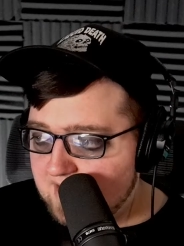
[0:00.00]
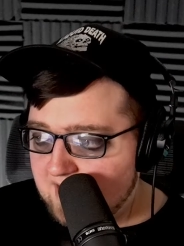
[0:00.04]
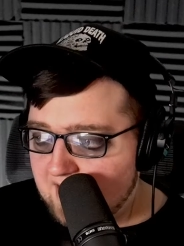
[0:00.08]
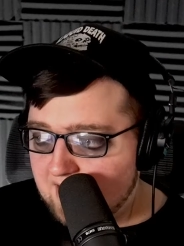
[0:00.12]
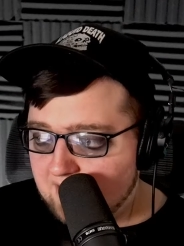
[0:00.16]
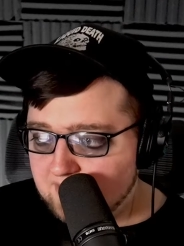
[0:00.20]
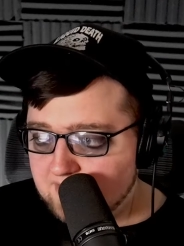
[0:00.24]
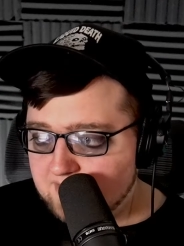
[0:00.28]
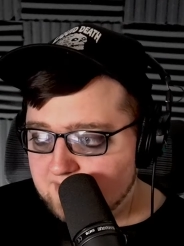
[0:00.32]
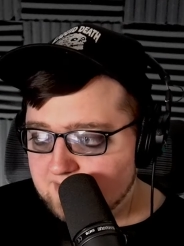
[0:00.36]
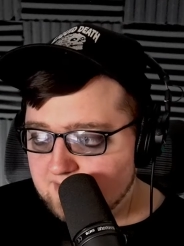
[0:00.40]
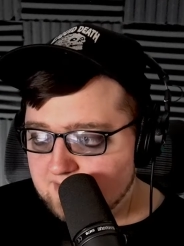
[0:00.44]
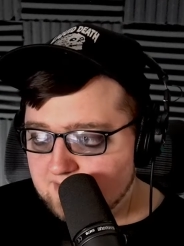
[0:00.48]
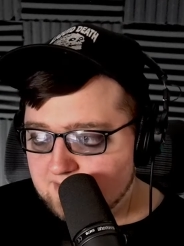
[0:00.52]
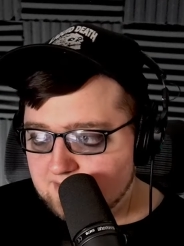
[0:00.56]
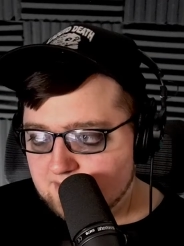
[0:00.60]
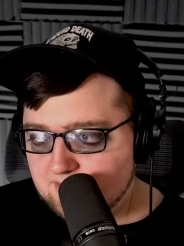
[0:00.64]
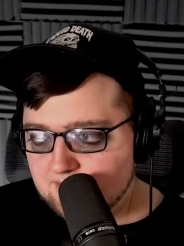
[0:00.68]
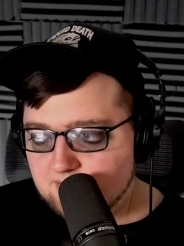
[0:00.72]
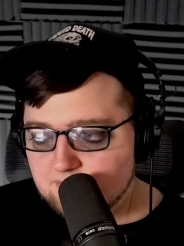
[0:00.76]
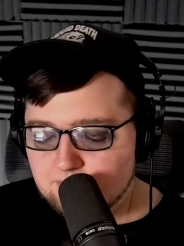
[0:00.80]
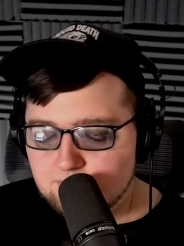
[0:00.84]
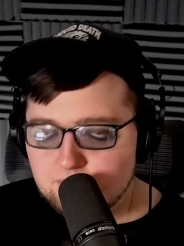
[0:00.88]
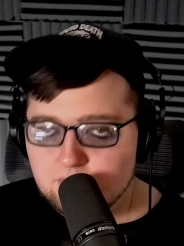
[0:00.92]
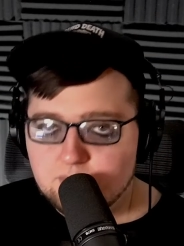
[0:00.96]
Now this is
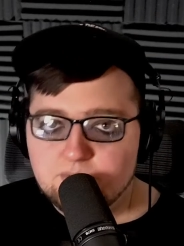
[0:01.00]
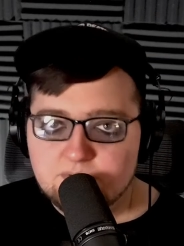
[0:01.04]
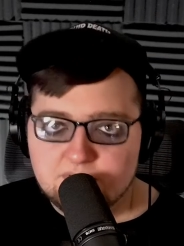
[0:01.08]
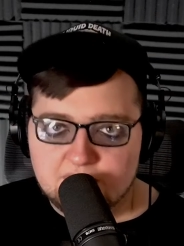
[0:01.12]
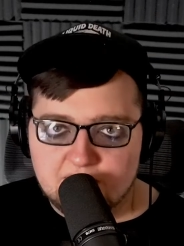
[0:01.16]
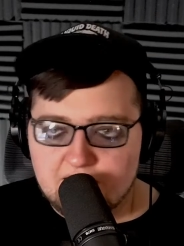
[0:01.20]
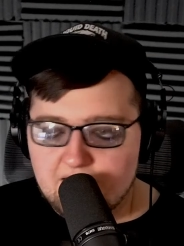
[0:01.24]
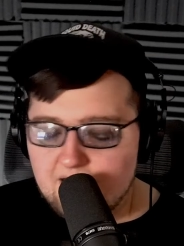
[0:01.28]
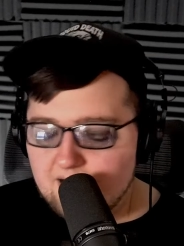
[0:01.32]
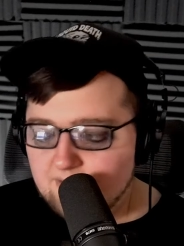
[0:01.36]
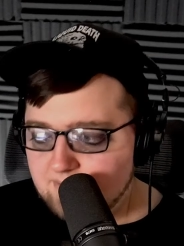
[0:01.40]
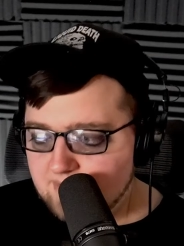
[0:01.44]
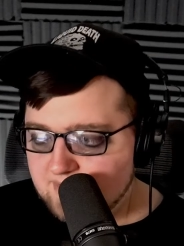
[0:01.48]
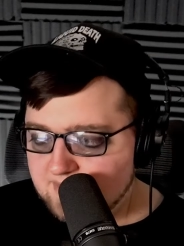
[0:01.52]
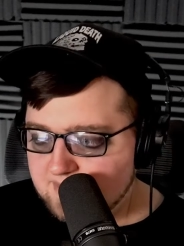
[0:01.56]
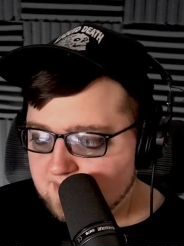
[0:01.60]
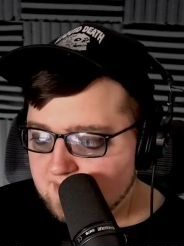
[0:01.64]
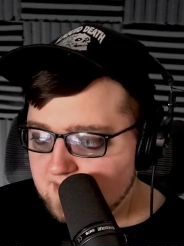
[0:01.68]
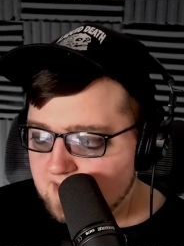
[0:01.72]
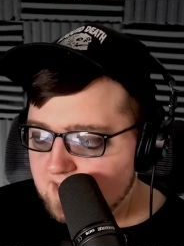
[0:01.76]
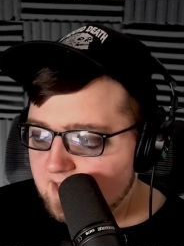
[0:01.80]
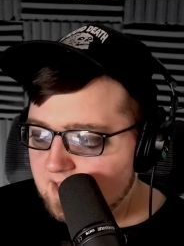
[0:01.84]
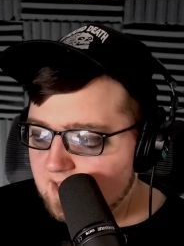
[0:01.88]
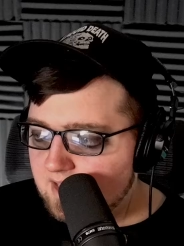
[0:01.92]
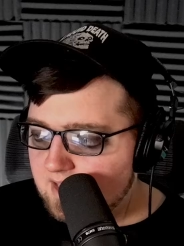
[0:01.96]
boosted
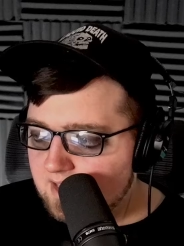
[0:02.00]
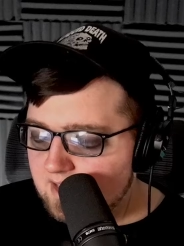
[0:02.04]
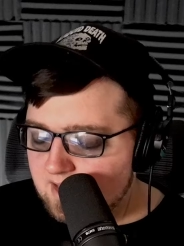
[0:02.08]
obviously,